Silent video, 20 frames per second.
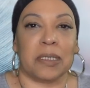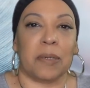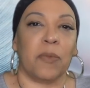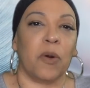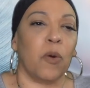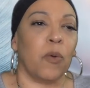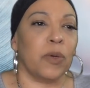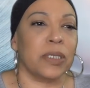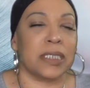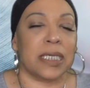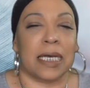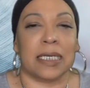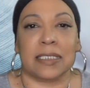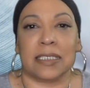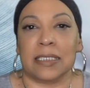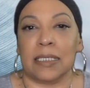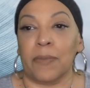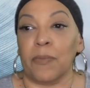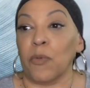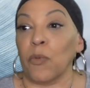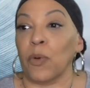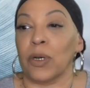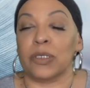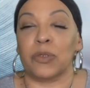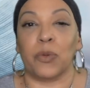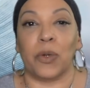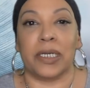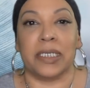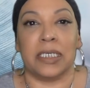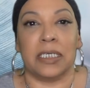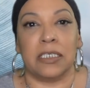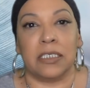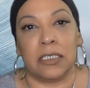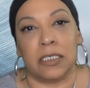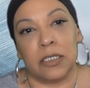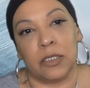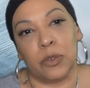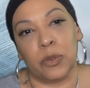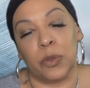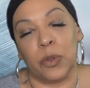I'm always asking them, what do I need to
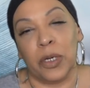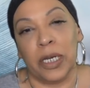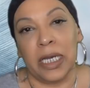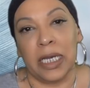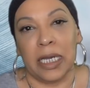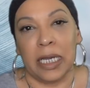do?